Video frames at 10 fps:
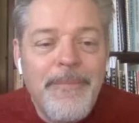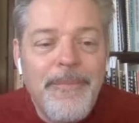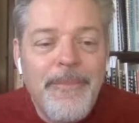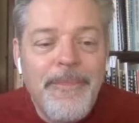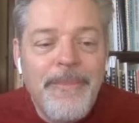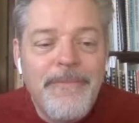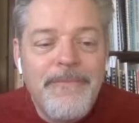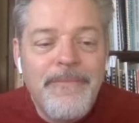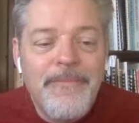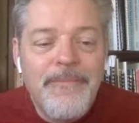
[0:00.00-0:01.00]

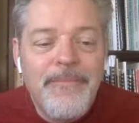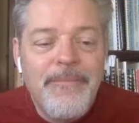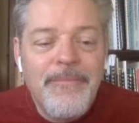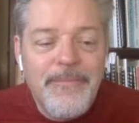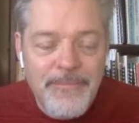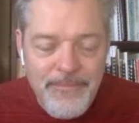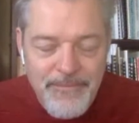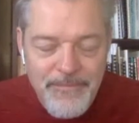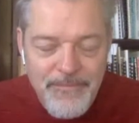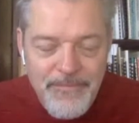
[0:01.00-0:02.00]

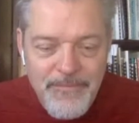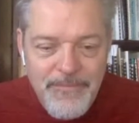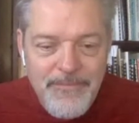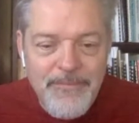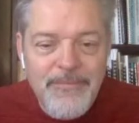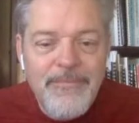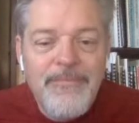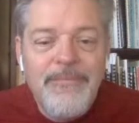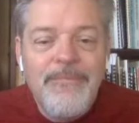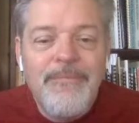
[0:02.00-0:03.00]

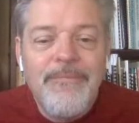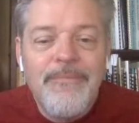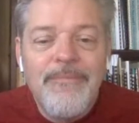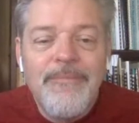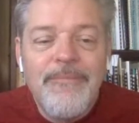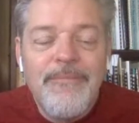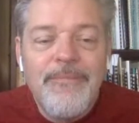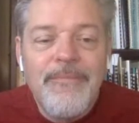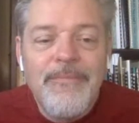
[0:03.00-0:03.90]
[no speech]